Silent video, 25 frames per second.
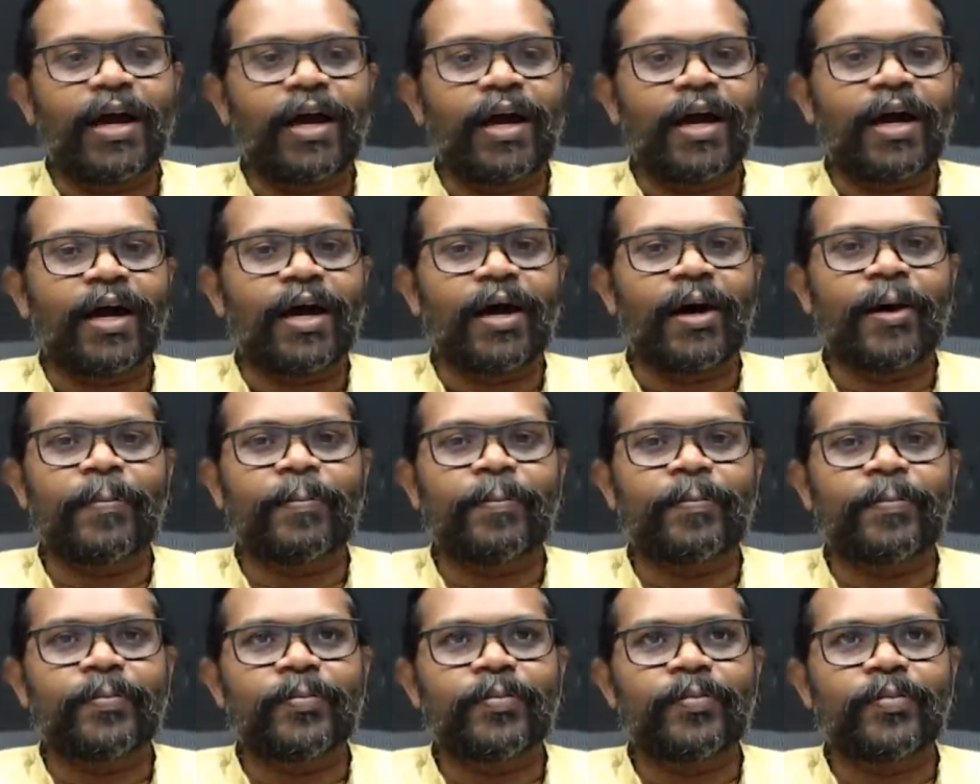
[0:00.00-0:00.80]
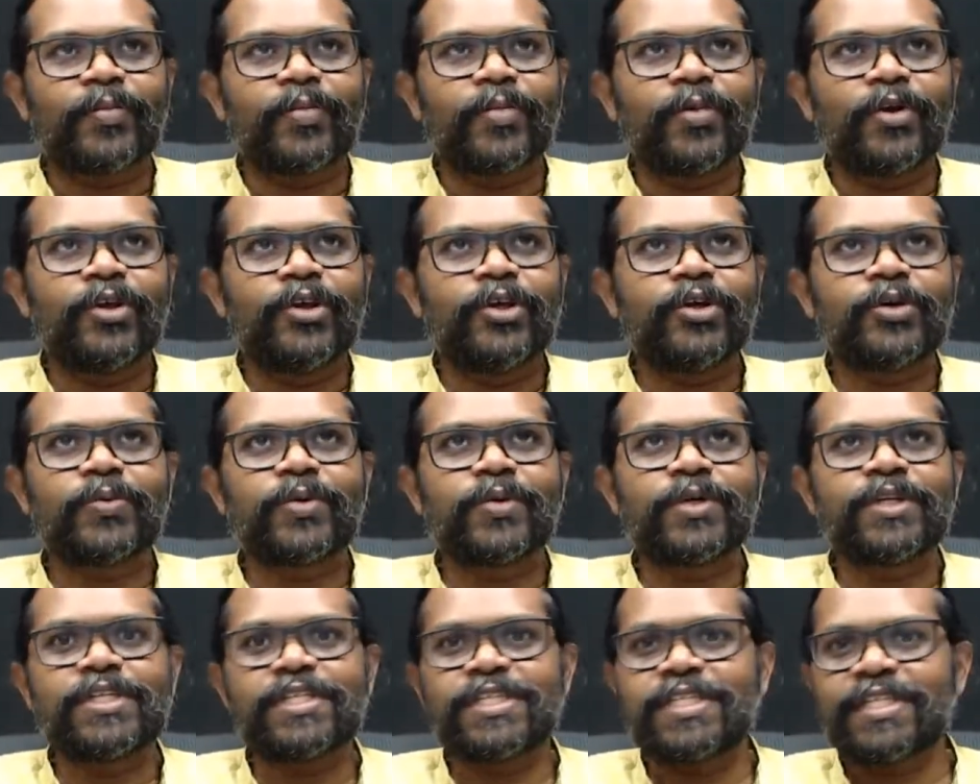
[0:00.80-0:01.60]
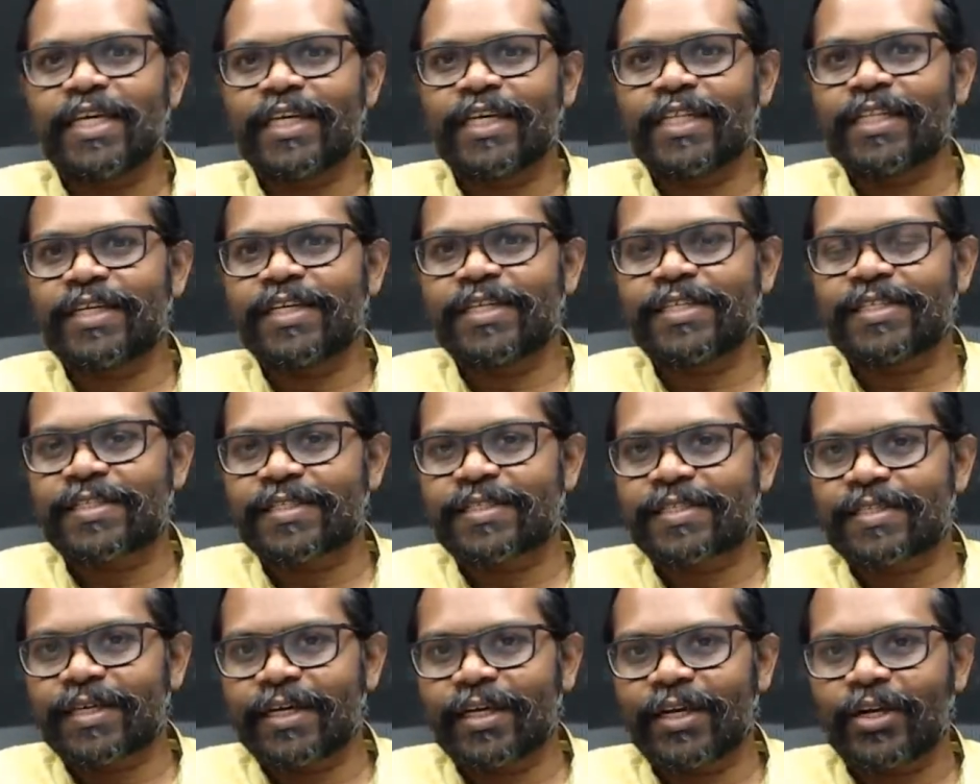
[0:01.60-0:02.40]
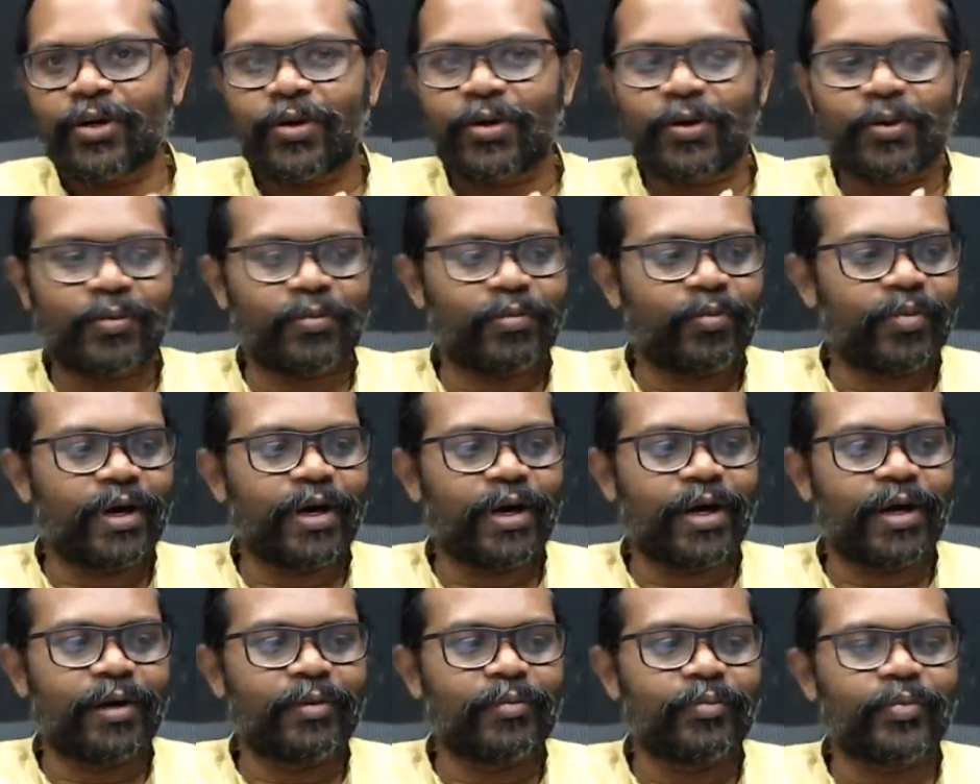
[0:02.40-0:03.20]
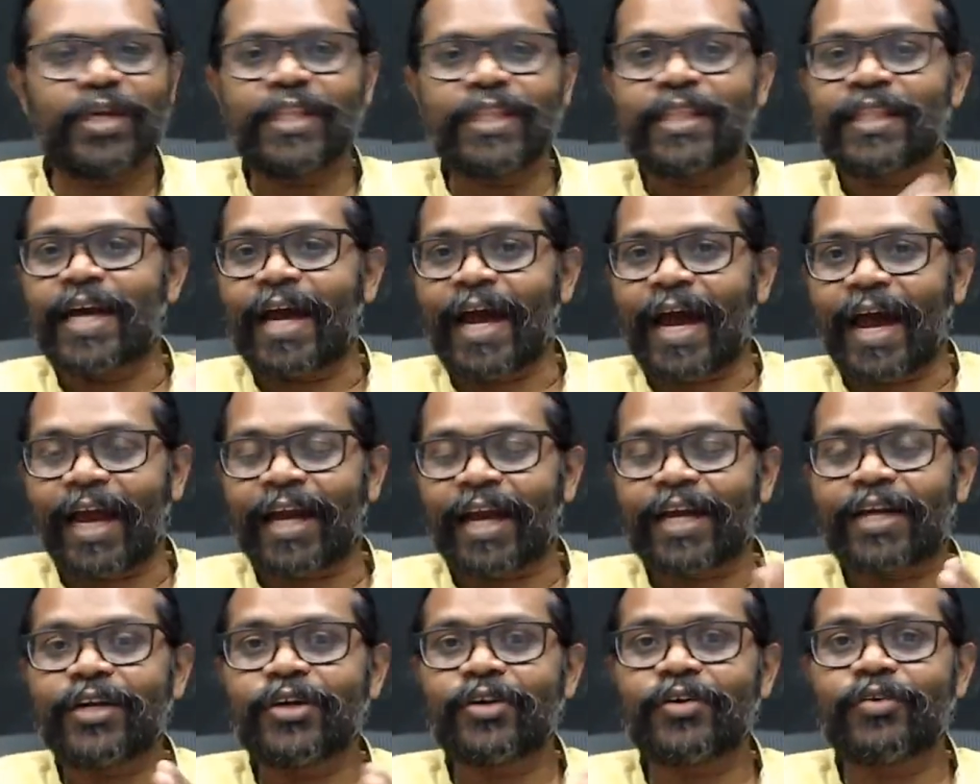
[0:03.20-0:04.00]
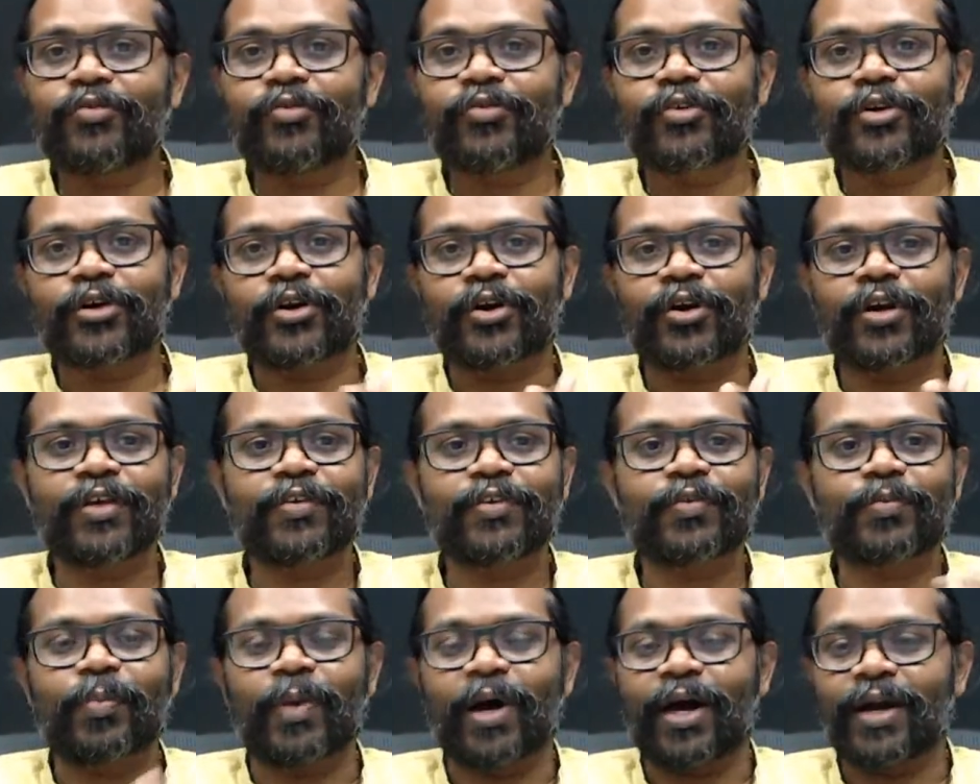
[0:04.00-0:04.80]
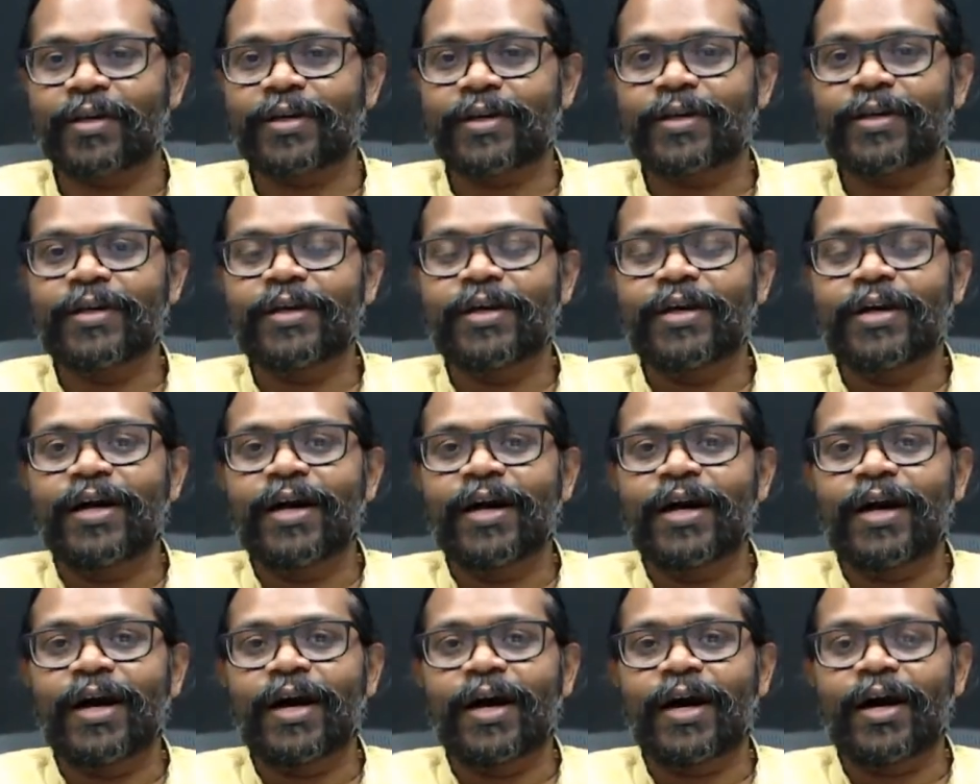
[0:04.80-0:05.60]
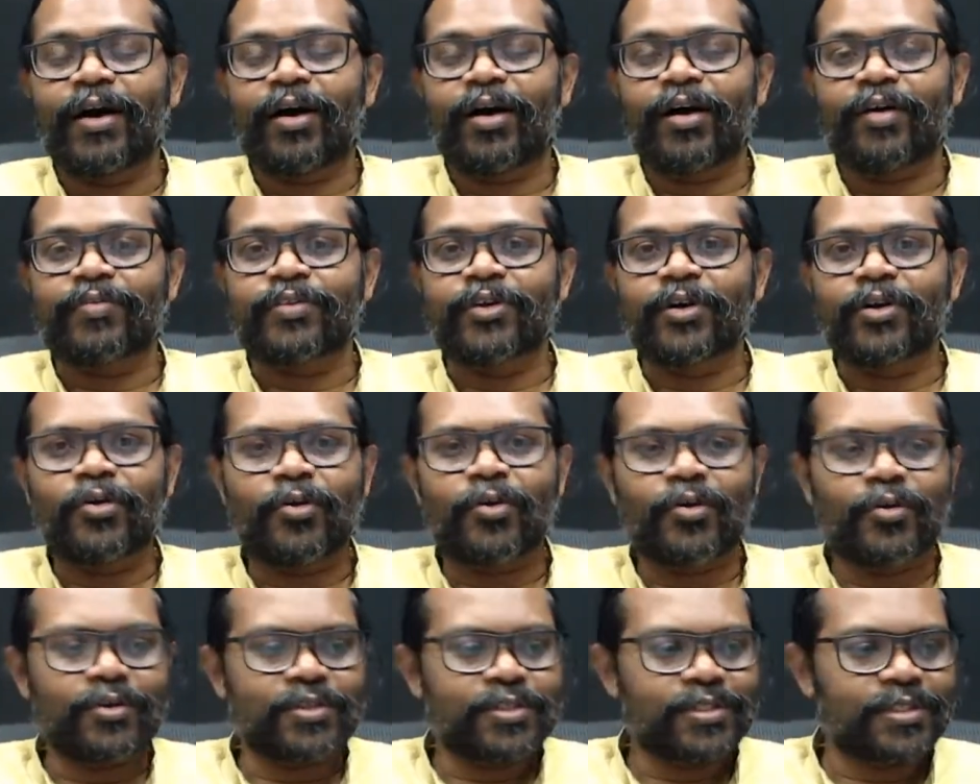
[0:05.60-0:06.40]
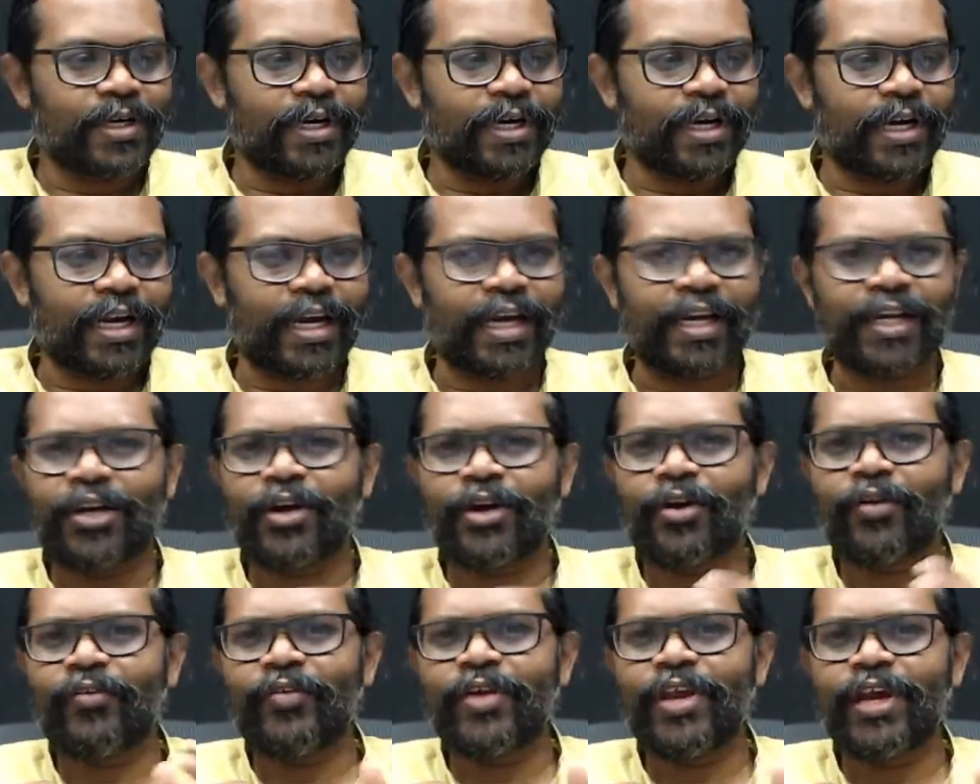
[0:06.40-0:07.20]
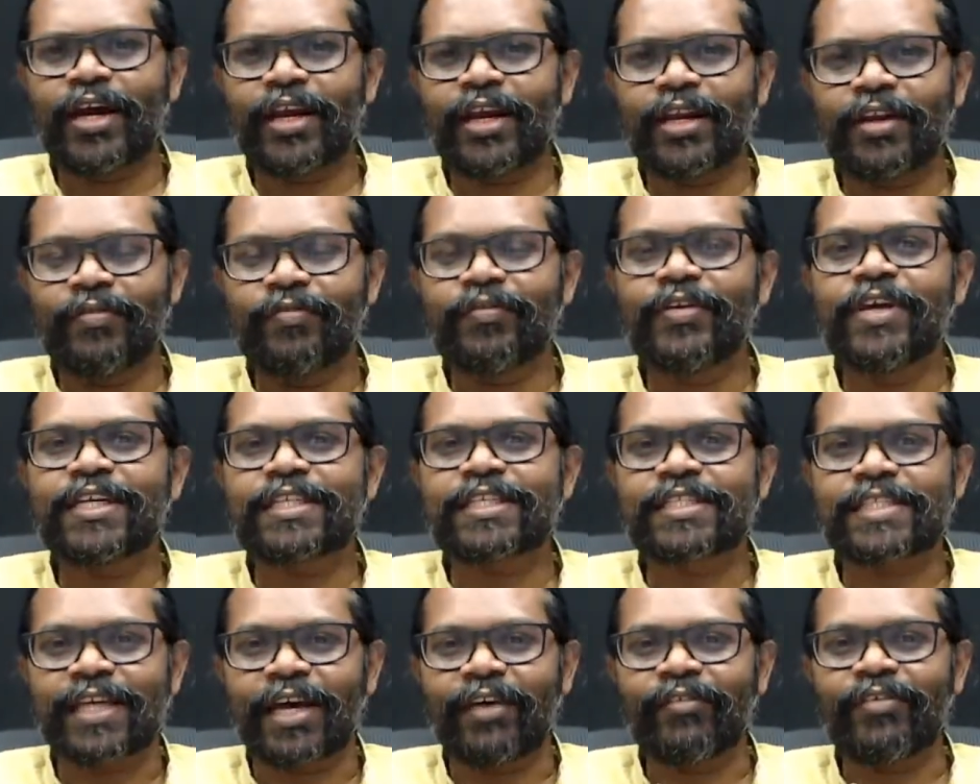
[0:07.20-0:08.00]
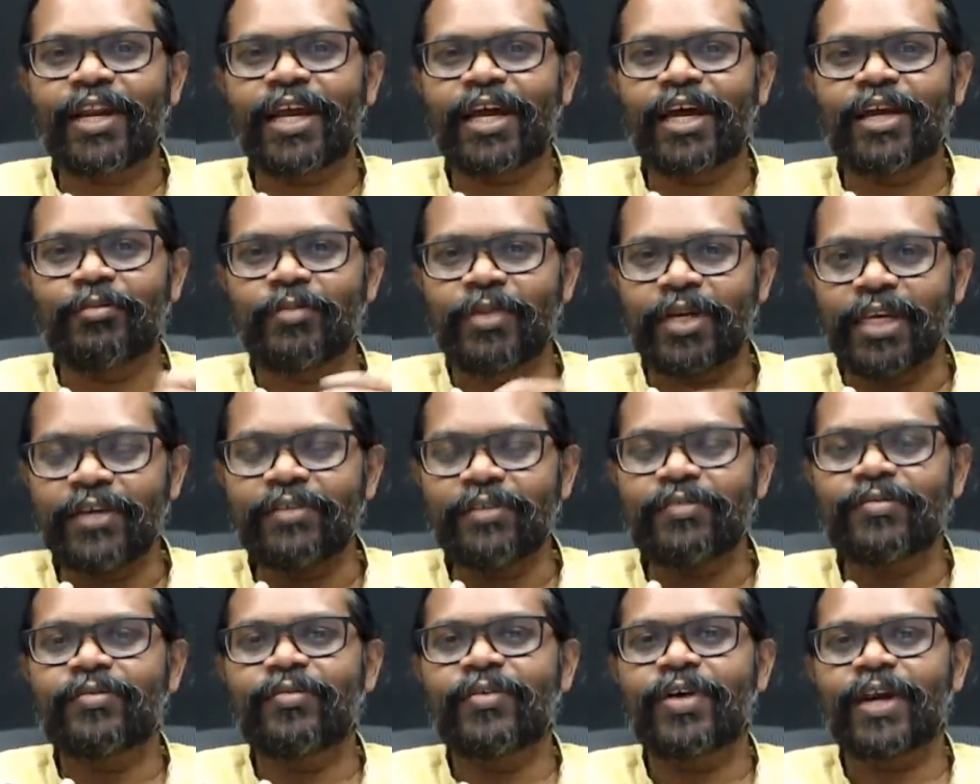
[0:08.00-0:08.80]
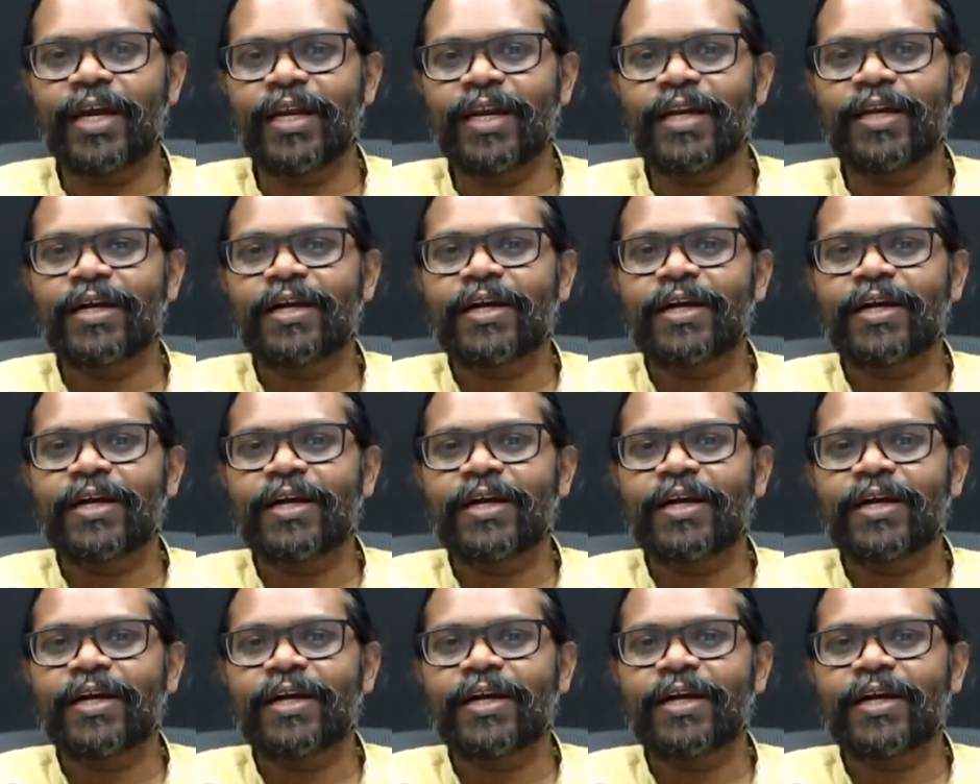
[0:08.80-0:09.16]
Um, you will see this, in the active photonics part of the course. Right now we are in week 7, I believe, right?